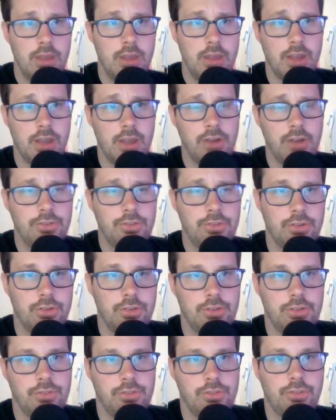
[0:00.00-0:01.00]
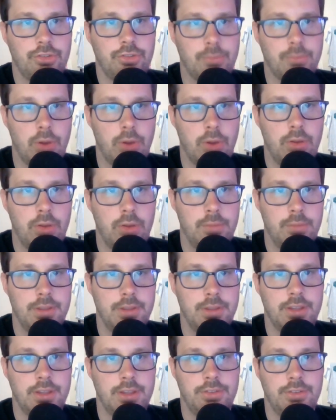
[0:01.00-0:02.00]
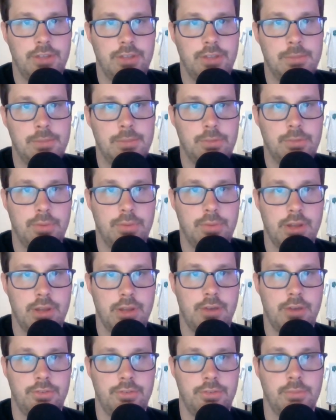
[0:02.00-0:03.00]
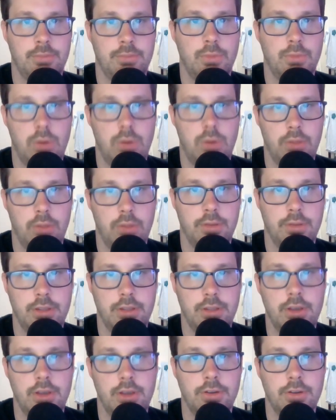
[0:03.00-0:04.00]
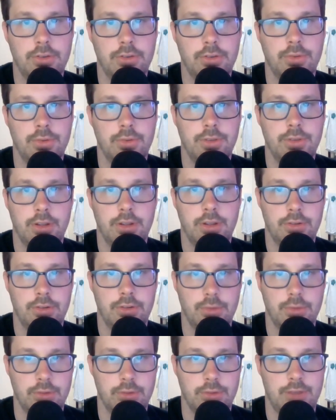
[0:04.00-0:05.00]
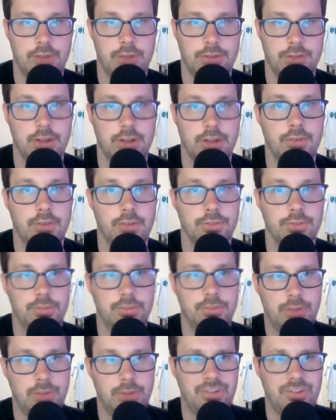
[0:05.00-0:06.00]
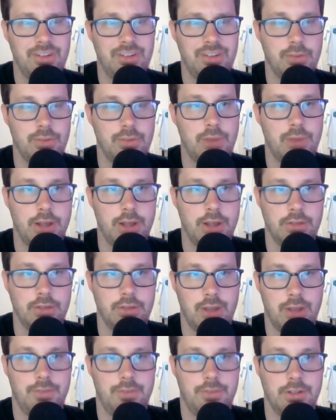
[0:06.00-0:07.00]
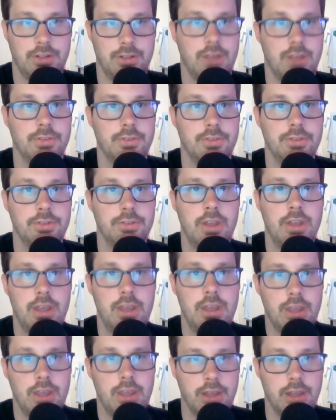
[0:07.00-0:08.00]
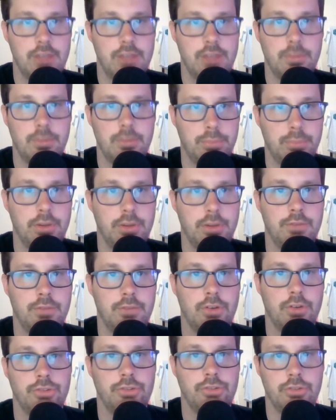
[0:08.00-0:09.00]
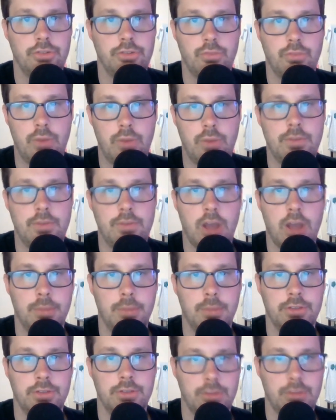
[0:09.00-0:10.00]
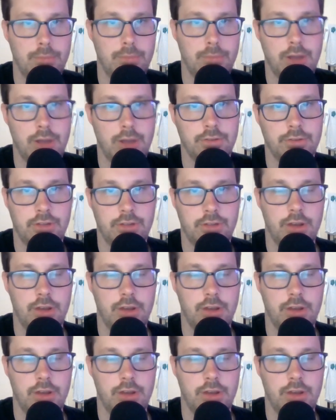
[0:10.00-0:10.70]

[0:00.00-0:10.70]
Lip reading: Iron Circus is small, but they seem to put out some quality young adult and adult graphic novels, especially erotic graphic novels, and even print versions of webcomics and manga-style